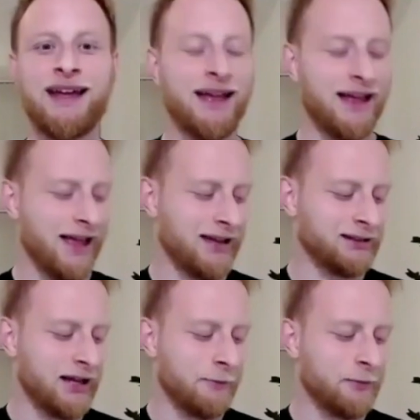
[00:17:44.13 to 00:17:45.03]

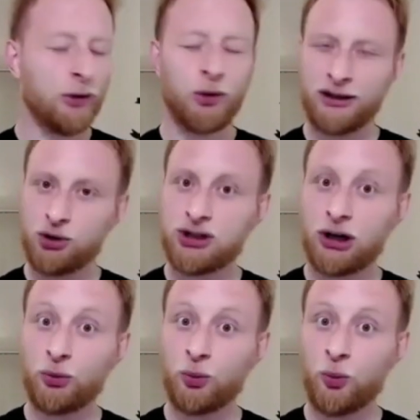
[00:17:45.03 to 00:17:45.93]
And I would like to
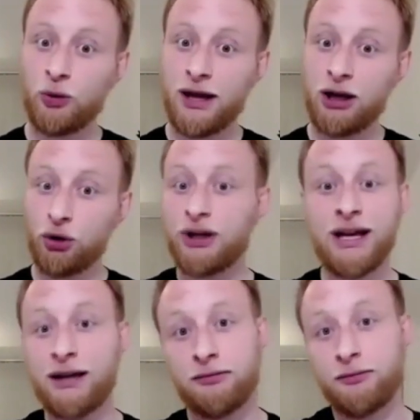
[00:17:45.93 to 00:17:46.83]
start looking
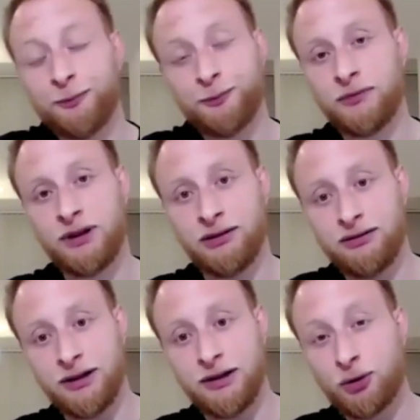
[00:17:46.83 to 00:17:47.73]
at
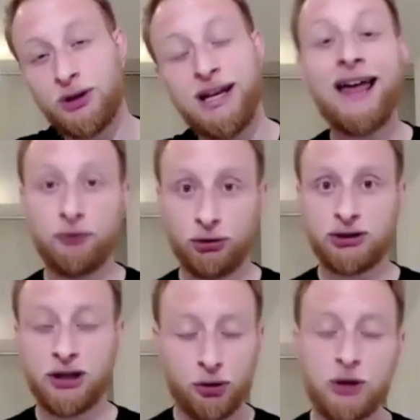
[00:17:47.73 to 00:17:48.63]
the
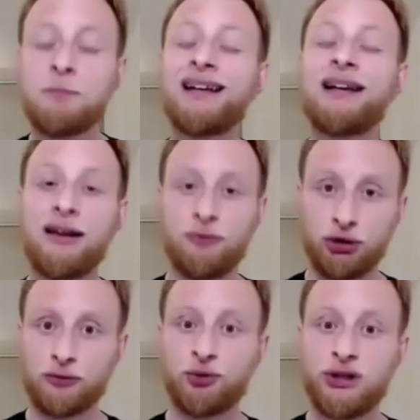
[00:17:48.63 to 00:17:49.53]
three main
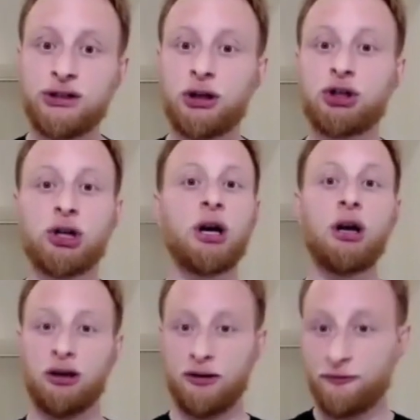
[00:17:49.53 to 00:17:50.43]
levels of research:
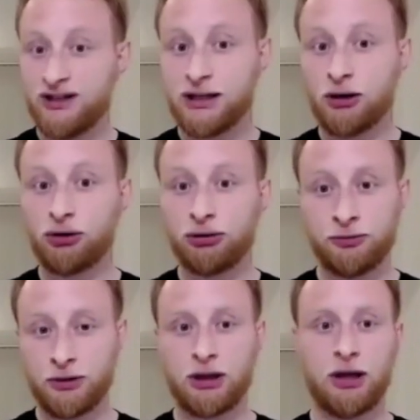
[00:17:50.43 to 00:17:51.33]
the
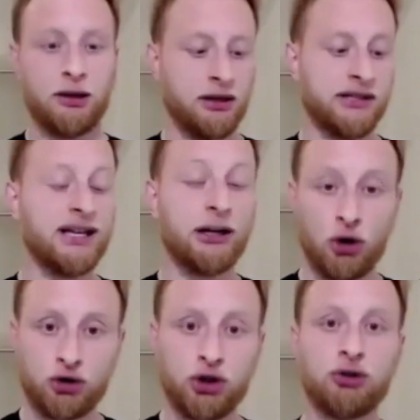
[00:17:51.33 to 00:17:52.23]
physical, the
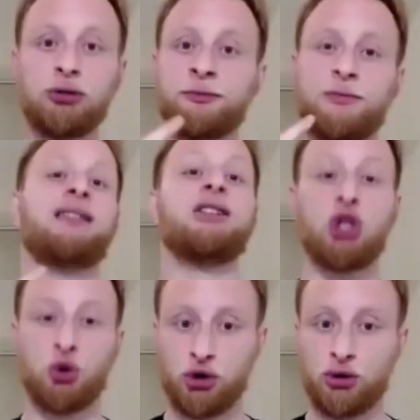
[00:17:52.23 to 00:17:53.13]
psychological, and the
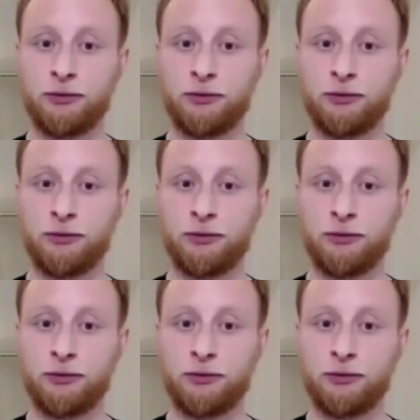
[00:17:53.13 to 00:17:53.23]
social.